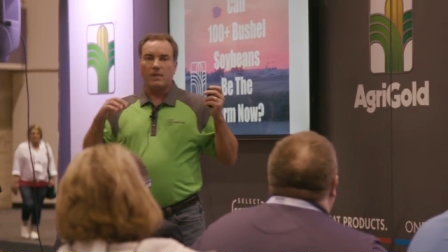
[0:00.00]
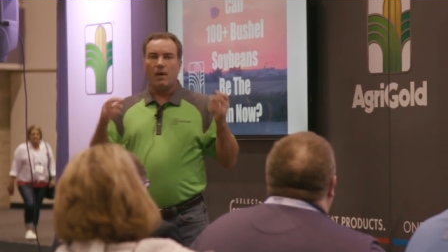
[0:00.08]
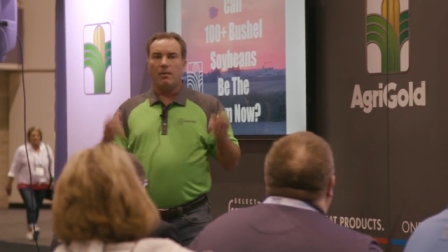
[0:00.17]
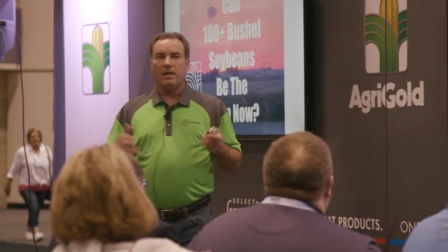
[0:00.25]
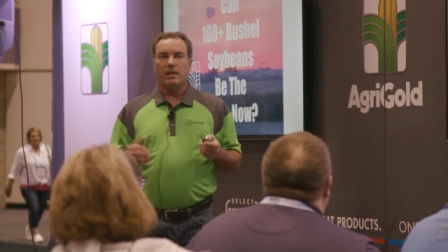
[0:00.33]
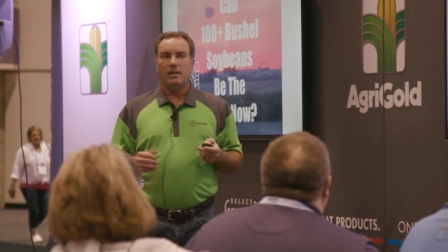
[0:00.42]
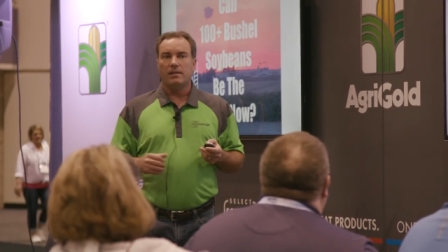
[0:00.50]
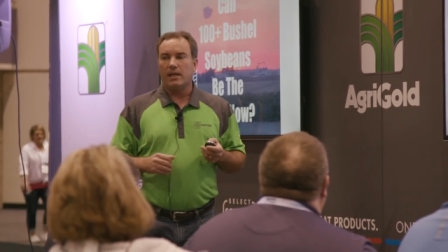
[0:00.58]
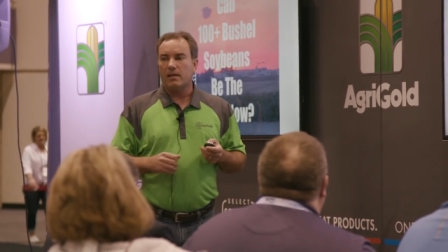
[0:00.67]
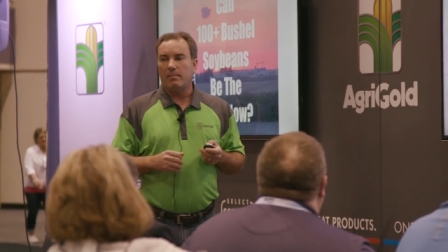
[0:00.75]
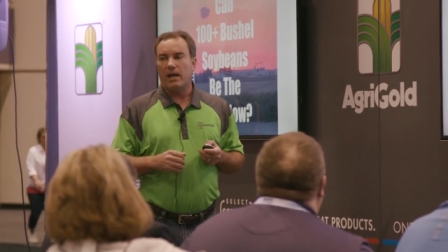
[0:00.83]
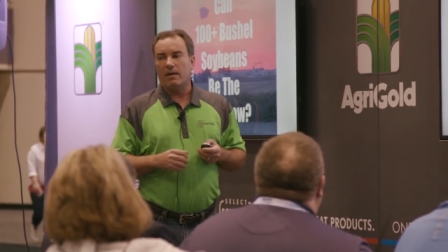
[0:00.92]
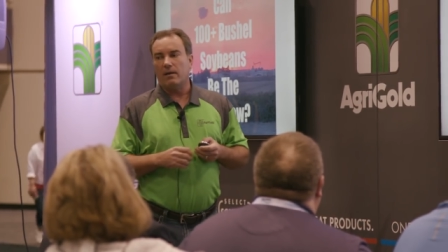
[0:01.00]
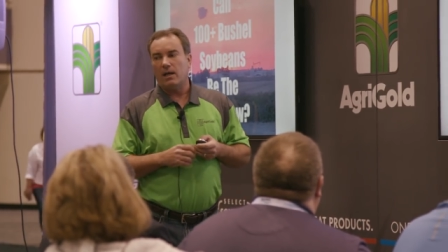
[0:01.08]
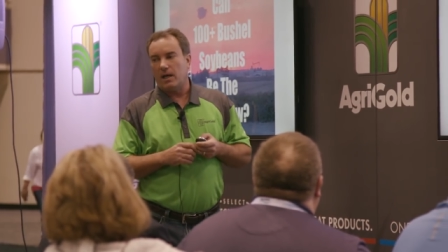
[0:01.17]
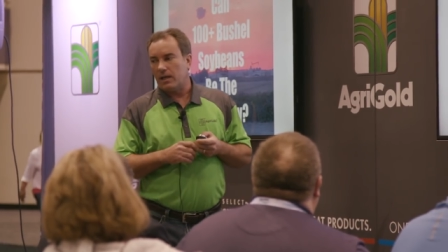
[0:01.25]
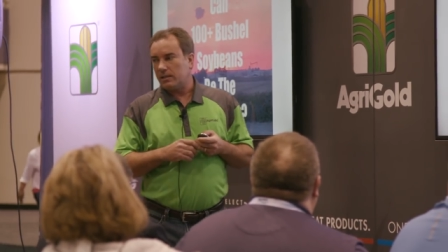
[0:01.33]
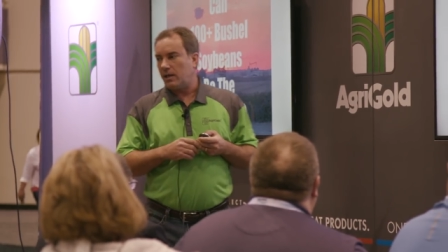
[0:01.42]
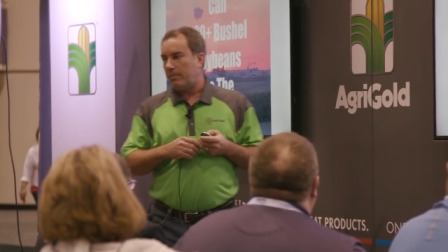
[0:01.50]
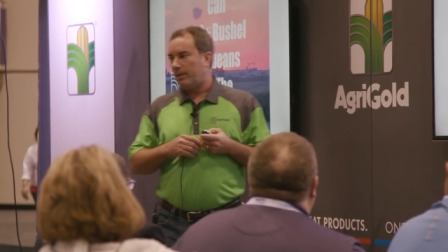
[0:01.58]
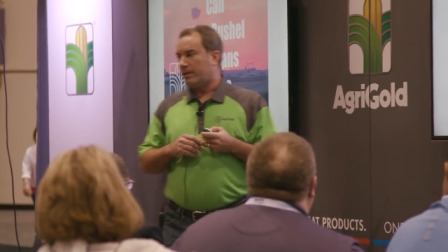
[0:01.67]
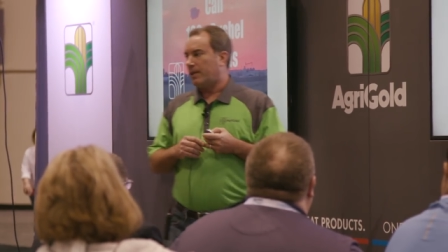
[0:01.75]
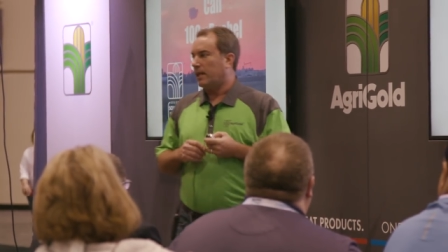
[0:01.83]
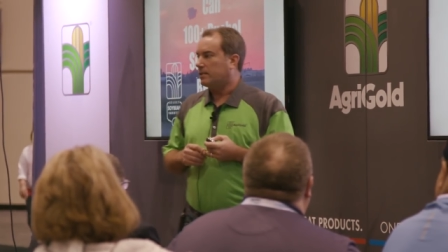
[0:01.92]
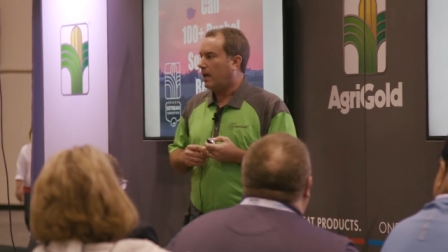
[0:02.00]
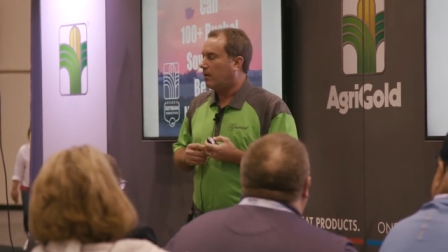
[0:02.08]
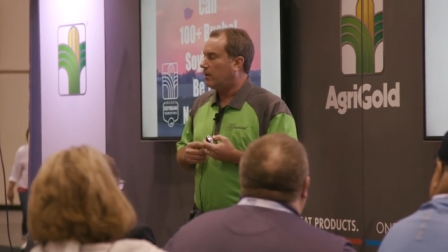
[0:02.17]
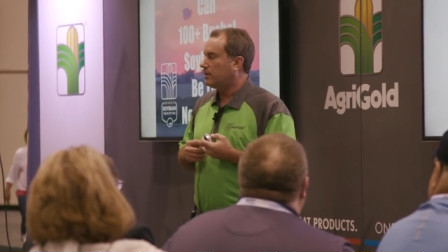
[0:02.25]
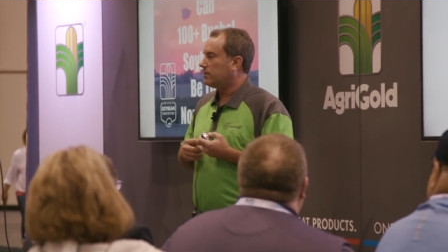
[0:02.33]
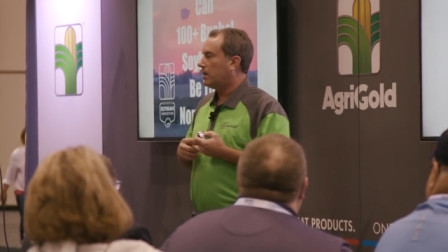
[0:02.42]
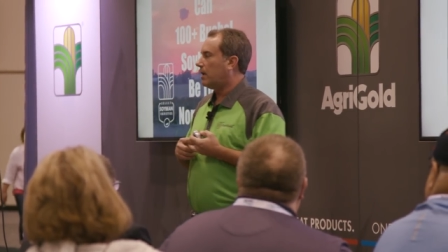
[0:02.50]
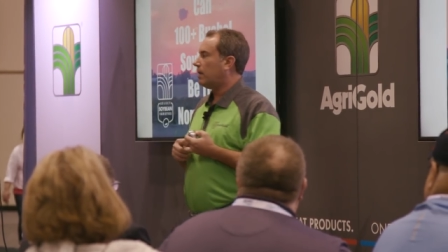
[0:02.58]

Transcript: I want you to think about a couple of things. I always,